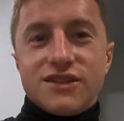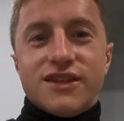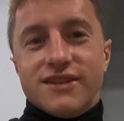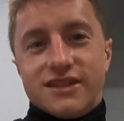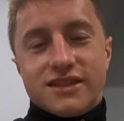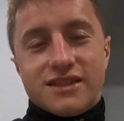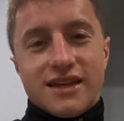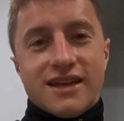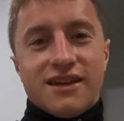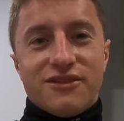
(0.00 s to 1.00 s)
So it's
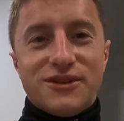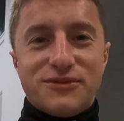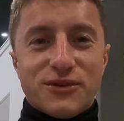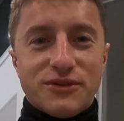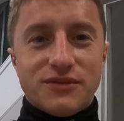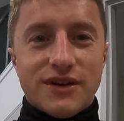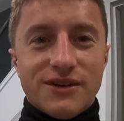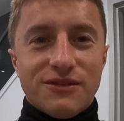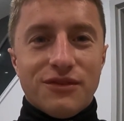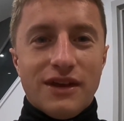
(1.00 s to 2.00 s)

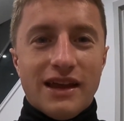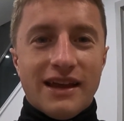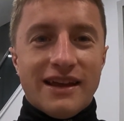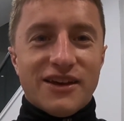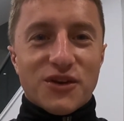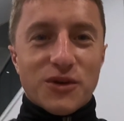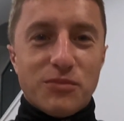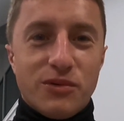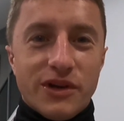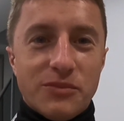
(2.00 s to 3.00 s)
3:45. I've got a
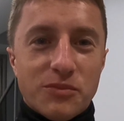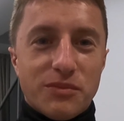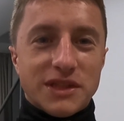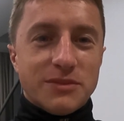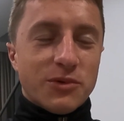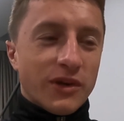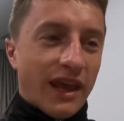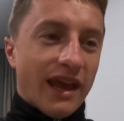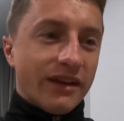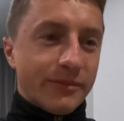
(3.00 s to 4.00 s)
pretty busy
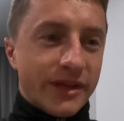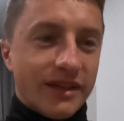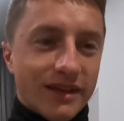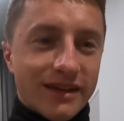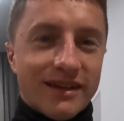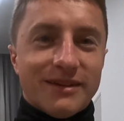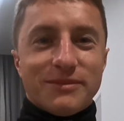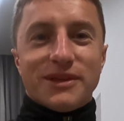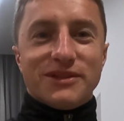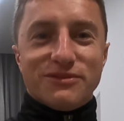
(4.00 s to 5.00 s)
morning ahead of me.
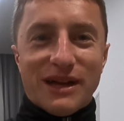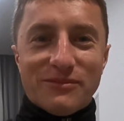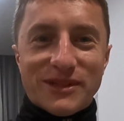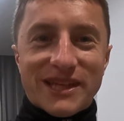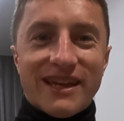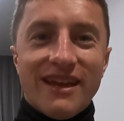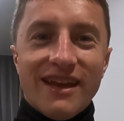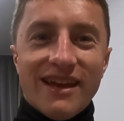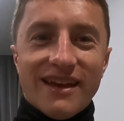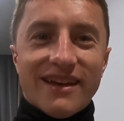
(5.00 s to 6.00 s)
I'm going to Randwick,
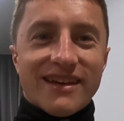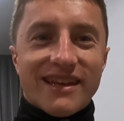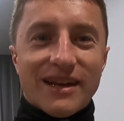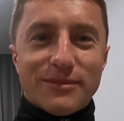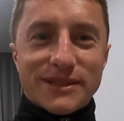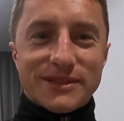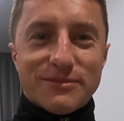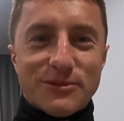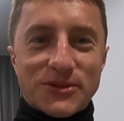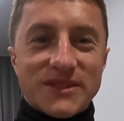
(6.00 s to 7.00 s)
galloping
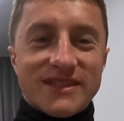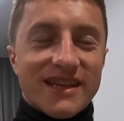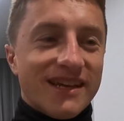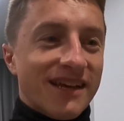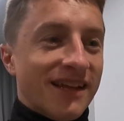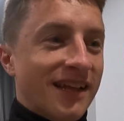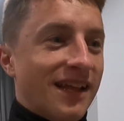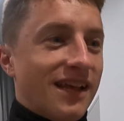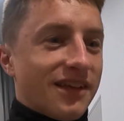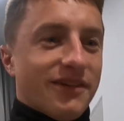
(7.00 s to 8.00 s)
some horses there,
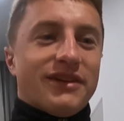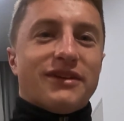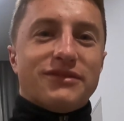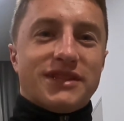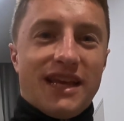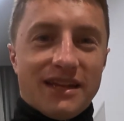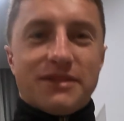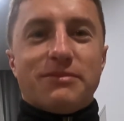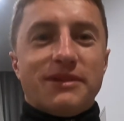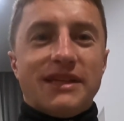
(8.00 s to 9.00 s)
going over to
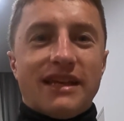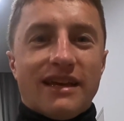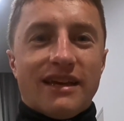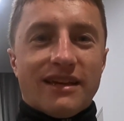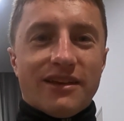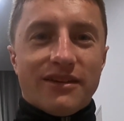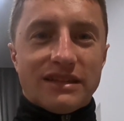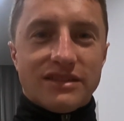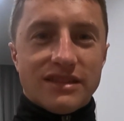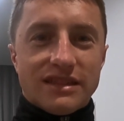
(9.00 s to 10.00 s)
Canterbury,
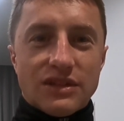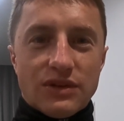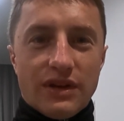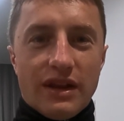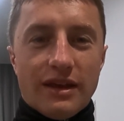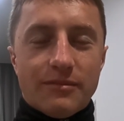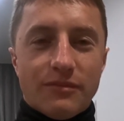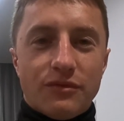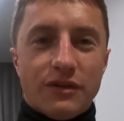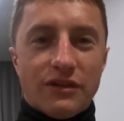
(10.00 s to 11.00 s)
going and sitting
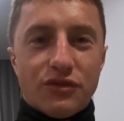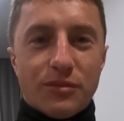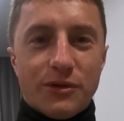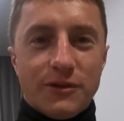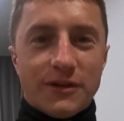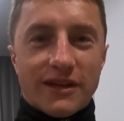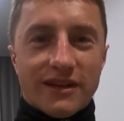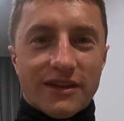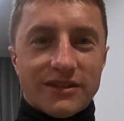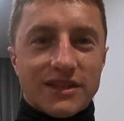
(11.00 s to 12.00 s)
on Favourite Moon, and
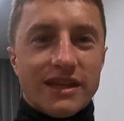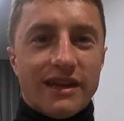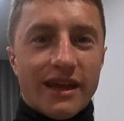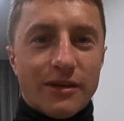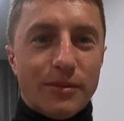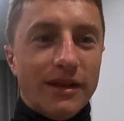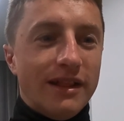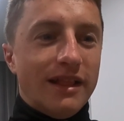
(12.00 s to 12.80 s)
going to go and see Dabe,